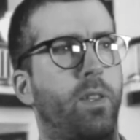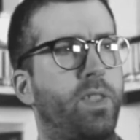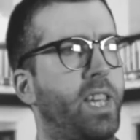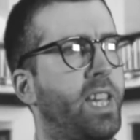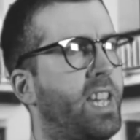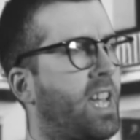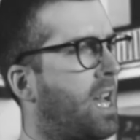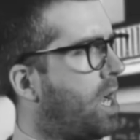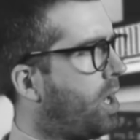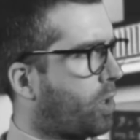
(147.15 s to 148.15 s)
the
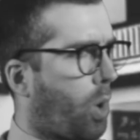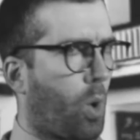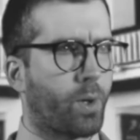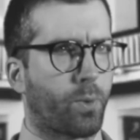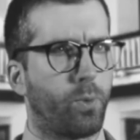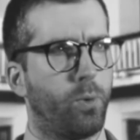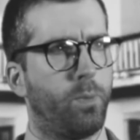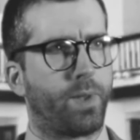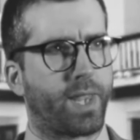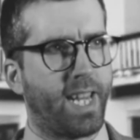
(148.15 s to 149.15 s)

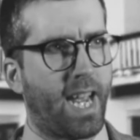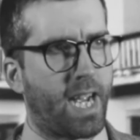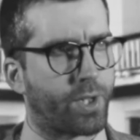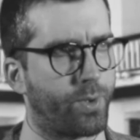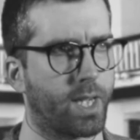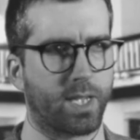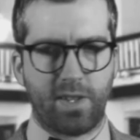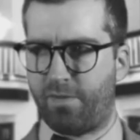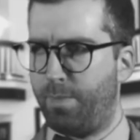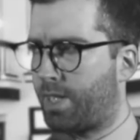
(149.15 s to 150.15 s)
courtroom theatrics
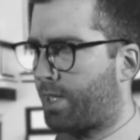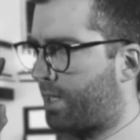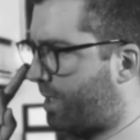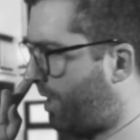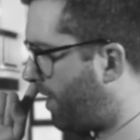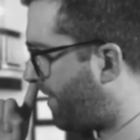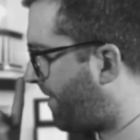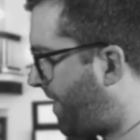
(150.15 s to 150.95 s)
of Mr.